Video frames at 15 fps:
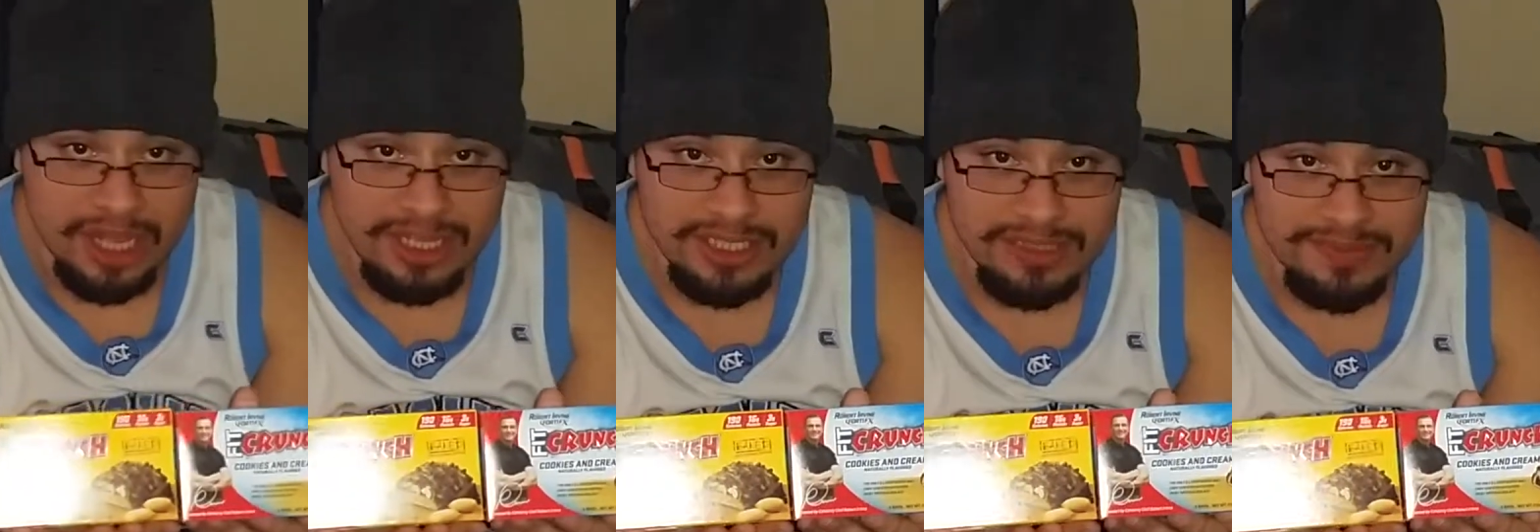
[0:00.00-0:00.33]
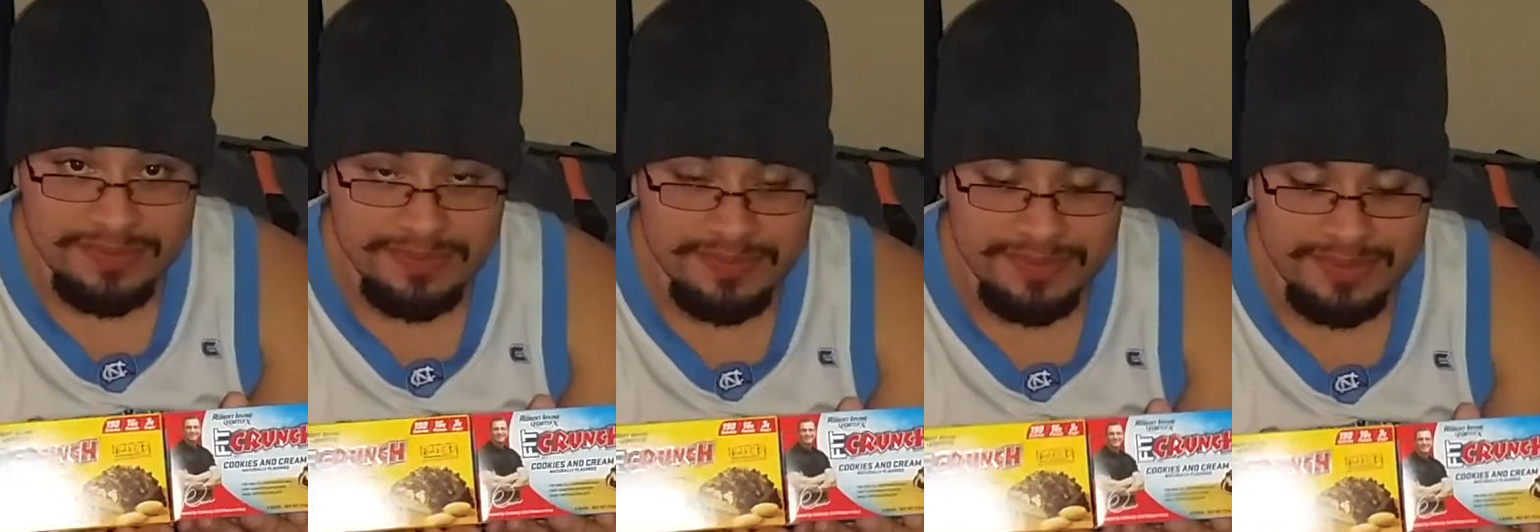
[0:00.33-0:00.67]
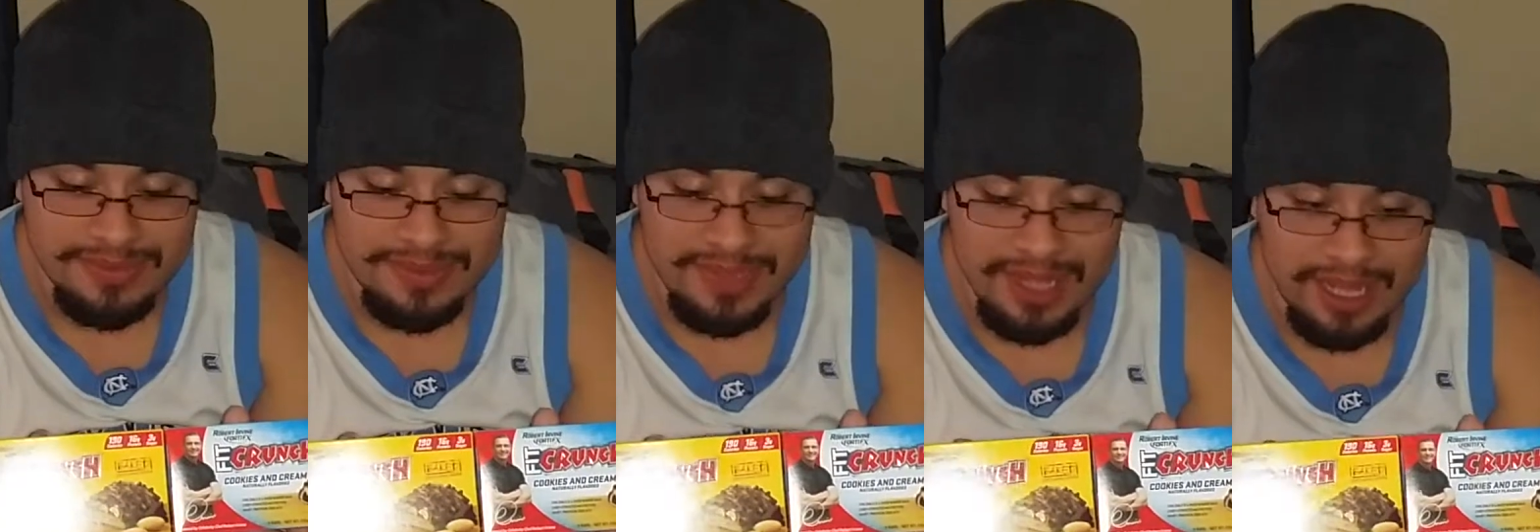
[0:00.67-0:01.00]
awesome.
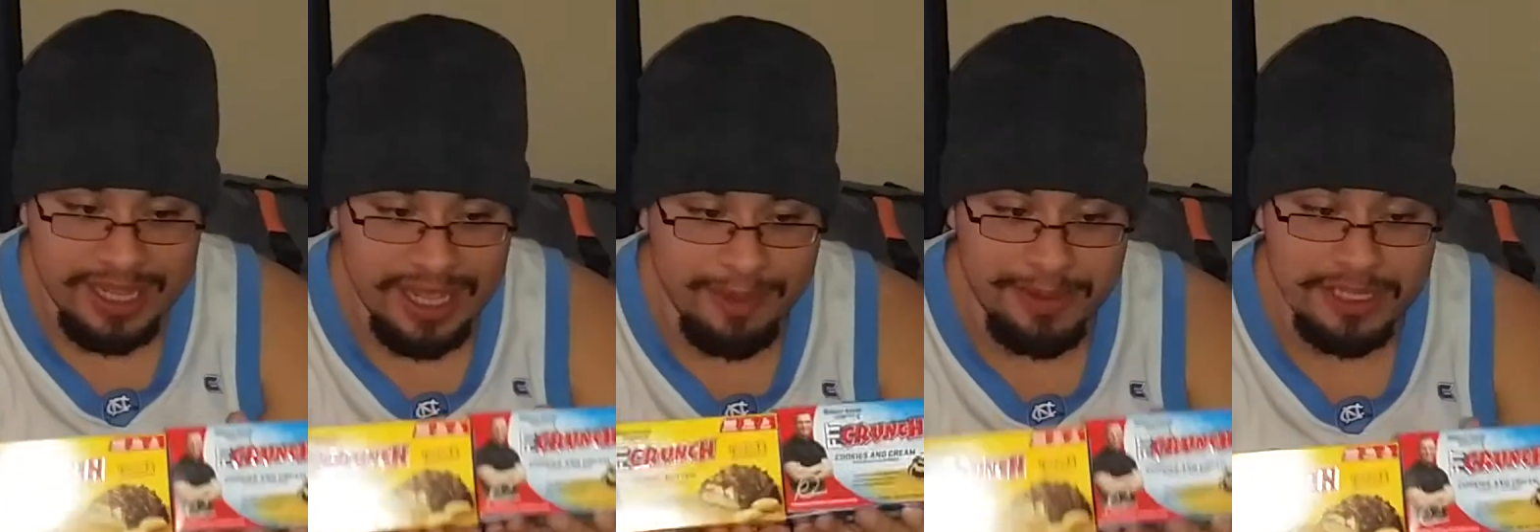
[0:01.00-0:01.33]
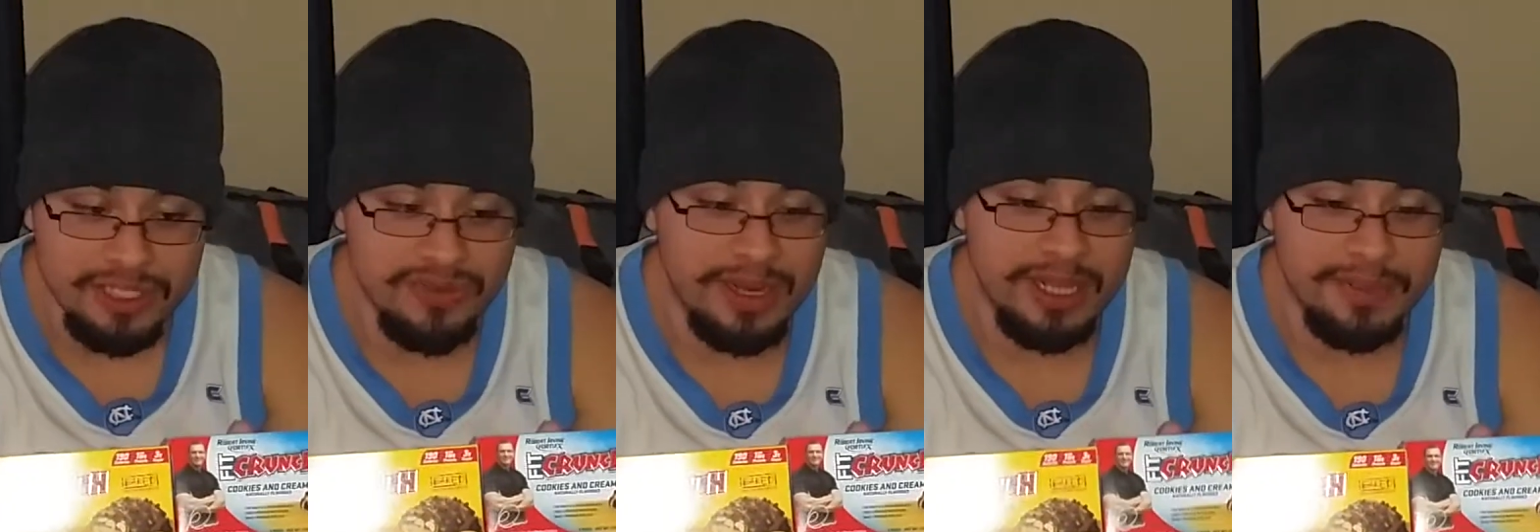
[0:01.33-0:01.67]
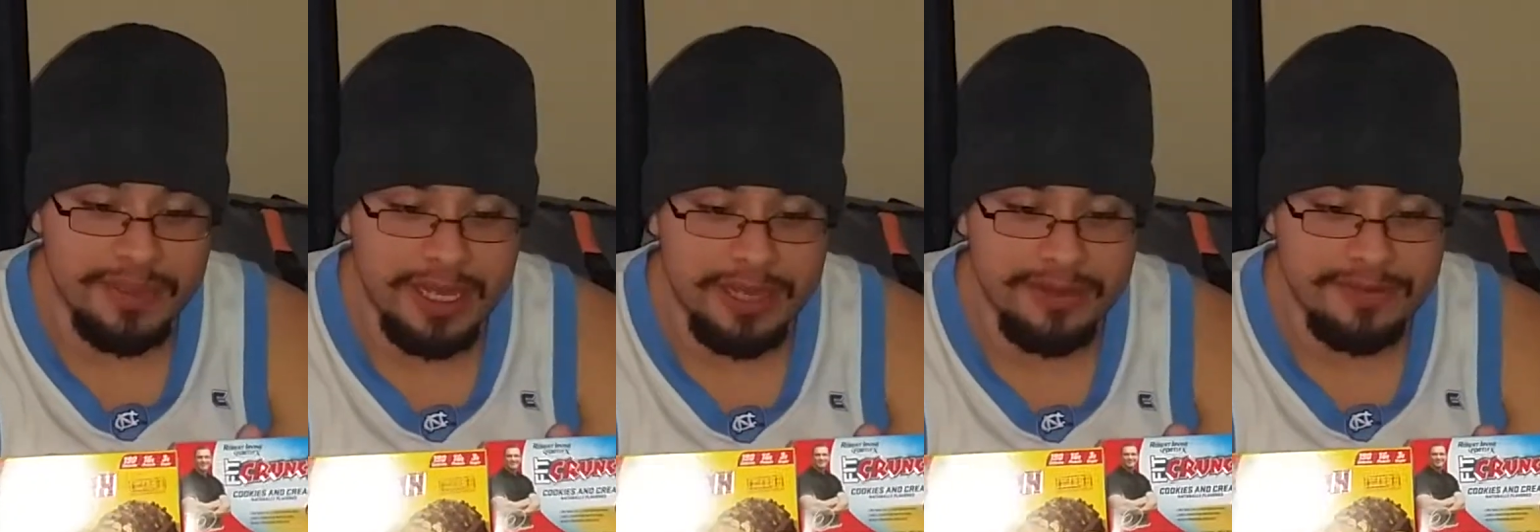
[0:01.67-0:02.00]
I can't wait to try
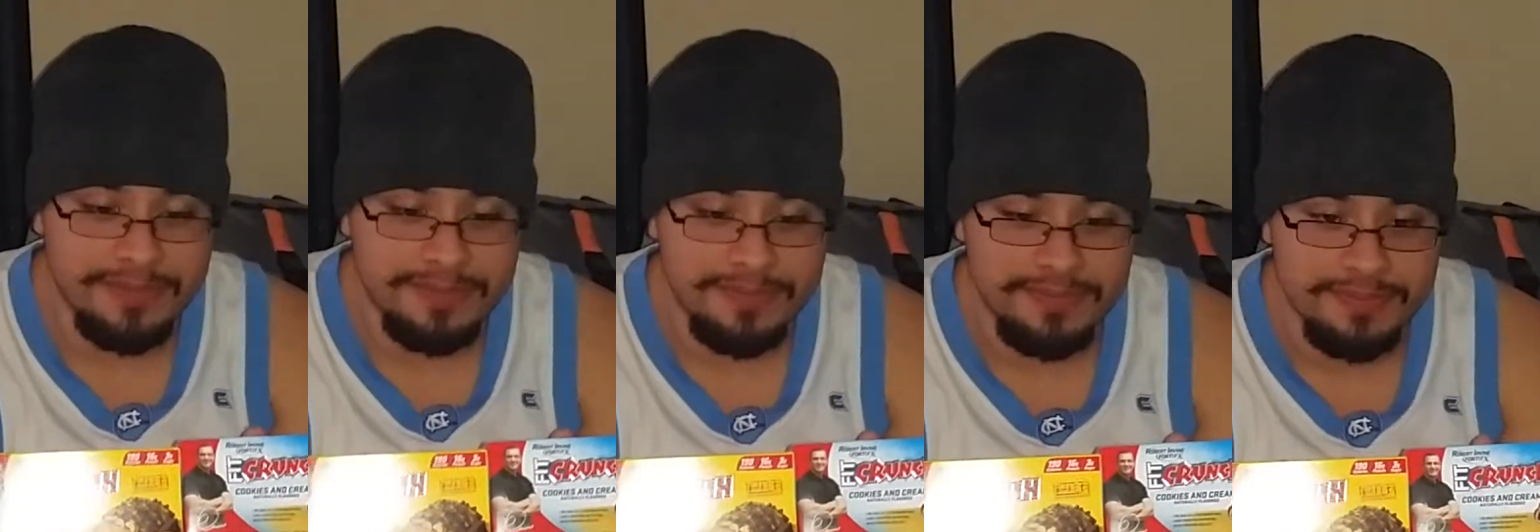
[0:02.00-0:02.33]
them out.